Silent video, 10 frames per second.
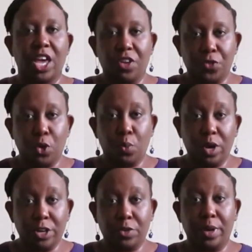If you're
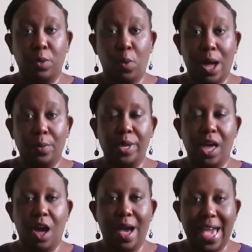wondering why
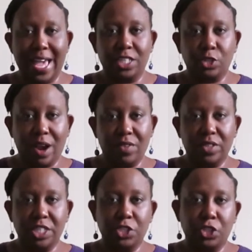we all add
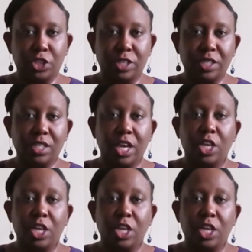travel insurance